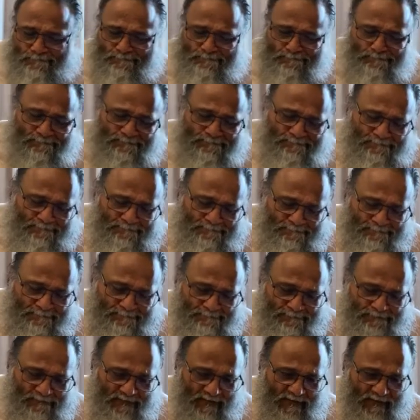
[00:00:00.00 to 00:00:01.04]

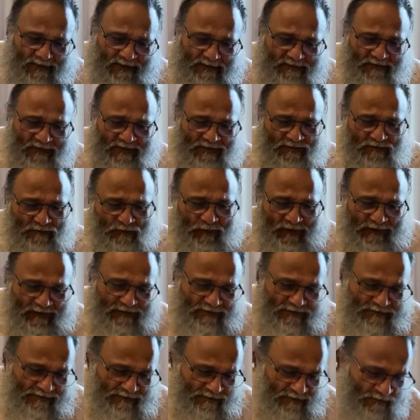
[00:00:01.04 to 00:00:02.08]
They just
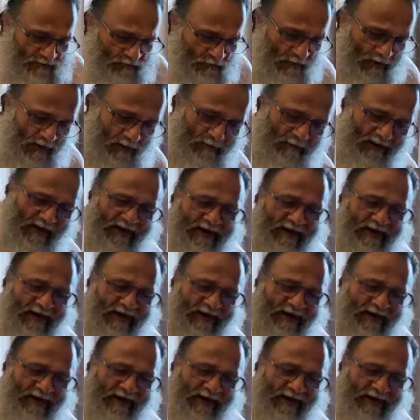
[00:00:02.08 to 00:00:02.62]
went, who am